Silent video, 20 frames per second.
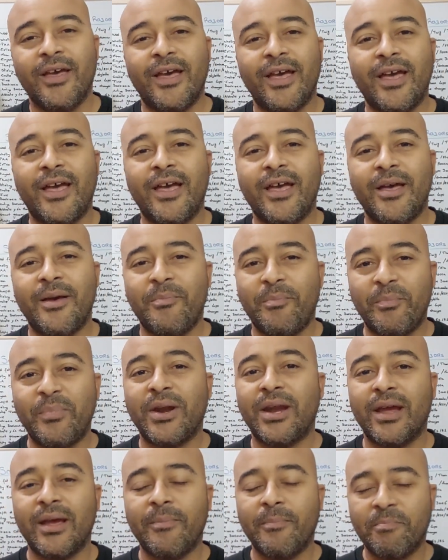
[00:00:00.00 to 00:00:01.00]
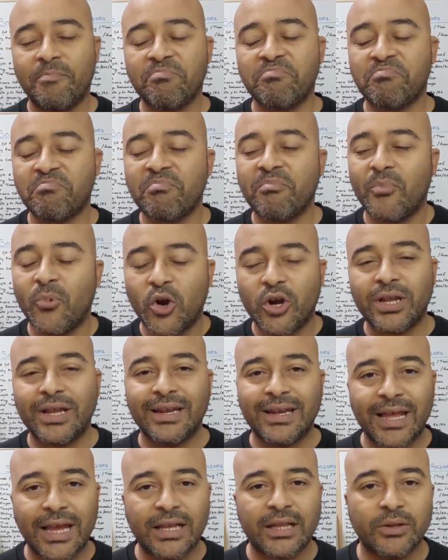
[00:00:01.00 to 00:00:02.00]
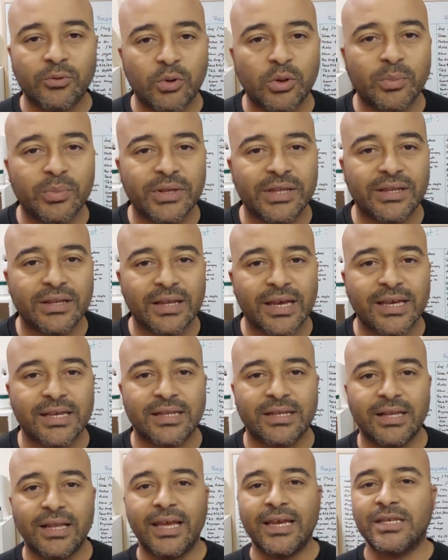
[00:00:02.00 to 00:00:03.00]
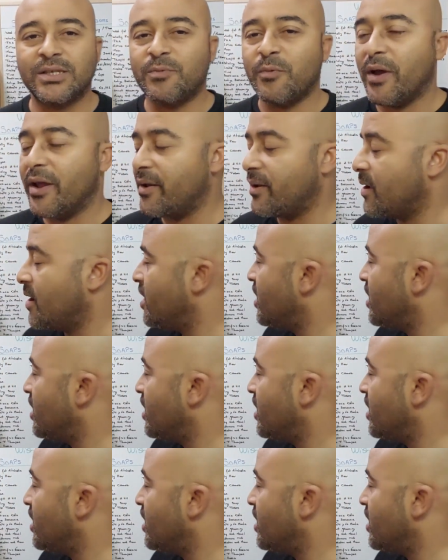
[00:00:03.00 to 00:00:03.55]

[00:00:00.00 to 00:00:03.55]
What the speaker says: but I'm more than likely will be the last one.